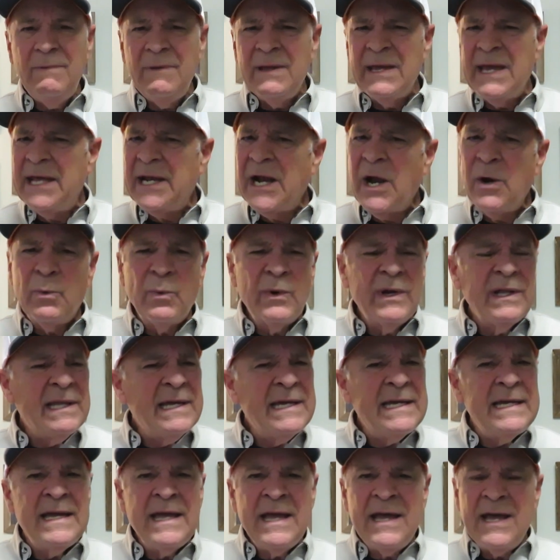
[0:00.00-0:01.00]
and I
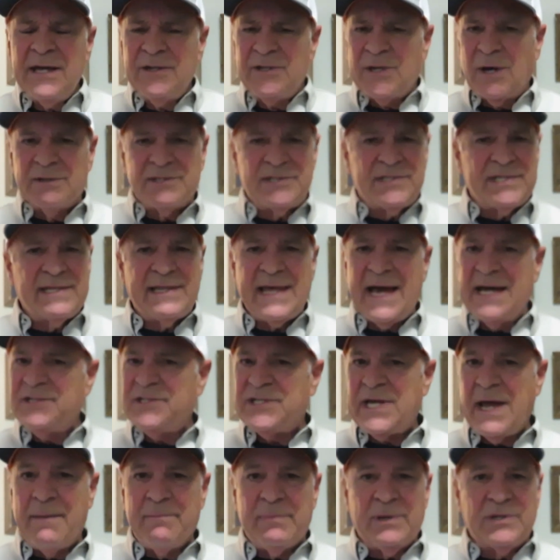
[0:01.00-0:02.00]
really don't see that
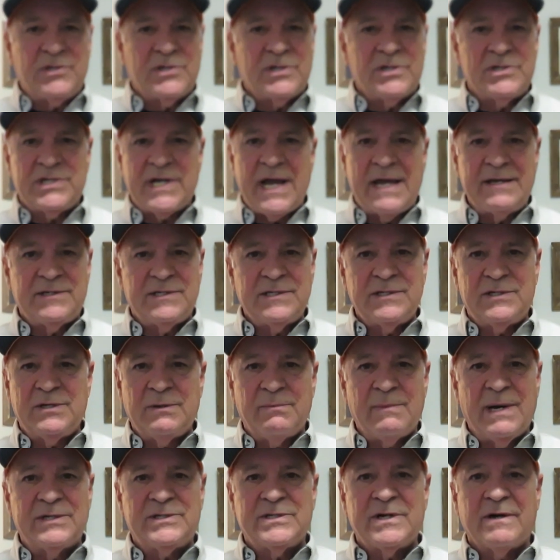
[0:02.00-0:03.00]
temperature changing too
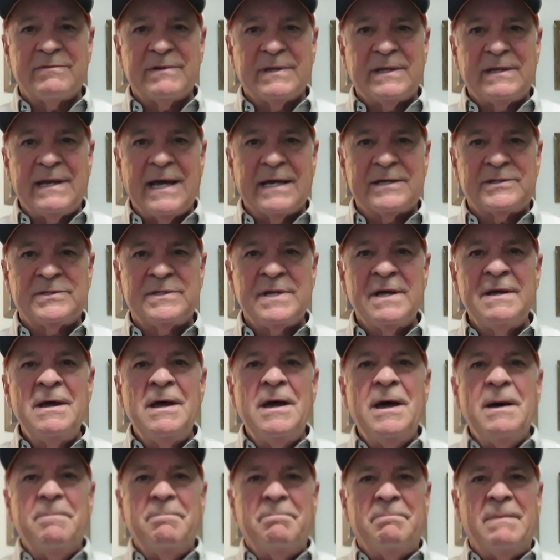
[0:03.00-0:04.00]
much over the next
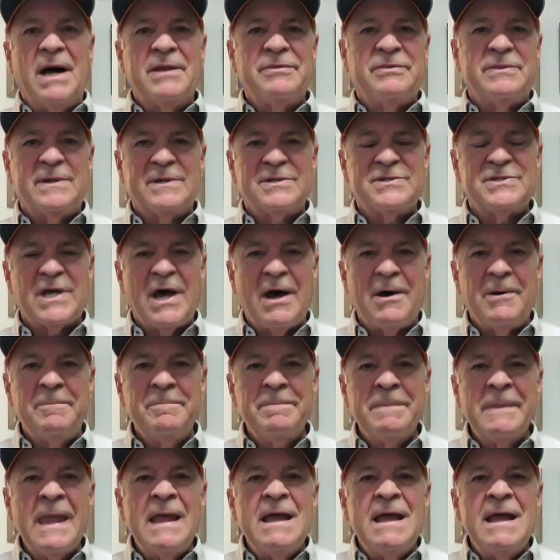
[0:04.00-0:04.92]
month or so.